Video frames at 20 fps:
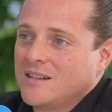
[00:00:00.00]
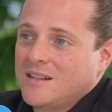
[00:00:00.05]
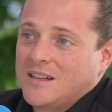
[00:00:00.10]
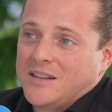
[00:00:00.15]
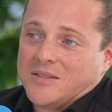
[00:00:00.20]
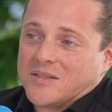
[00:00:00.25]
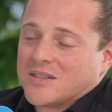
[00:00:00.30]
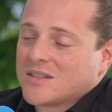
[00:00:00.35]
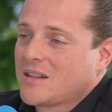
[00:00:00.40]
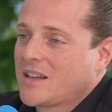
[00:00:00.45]

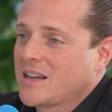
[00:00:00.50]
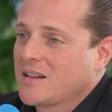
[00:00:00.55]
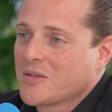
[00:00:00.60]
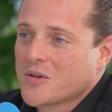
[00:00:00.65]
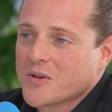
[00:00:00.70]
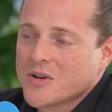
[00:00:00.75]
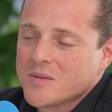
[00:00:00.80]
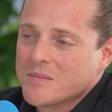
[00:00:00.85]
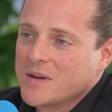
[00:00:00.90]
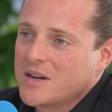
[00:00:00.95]
and you just like
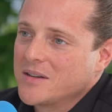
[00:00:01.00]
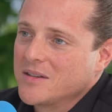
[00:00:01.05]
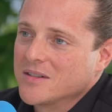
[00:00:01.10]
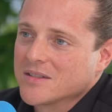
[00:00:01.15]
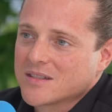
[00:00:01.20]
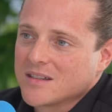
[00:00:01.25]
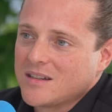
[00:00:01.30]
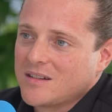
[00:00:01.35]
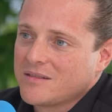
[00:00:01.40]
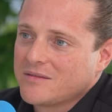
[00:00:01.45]
learn about
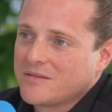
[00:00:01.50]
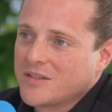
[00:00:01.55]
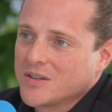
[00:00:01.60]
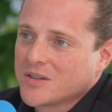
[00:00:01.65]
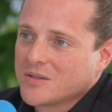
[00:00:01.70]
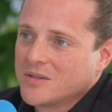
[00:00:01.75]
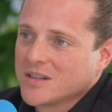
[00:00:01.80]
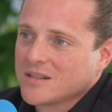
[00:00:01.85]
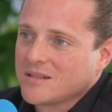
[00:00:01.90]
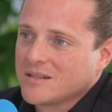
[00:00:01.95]
yourself very
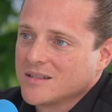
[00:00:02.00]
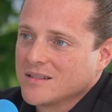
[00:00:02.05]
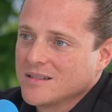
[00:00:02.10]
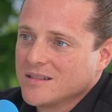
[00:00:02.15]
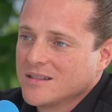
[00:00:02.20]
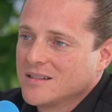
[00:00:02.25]
quickly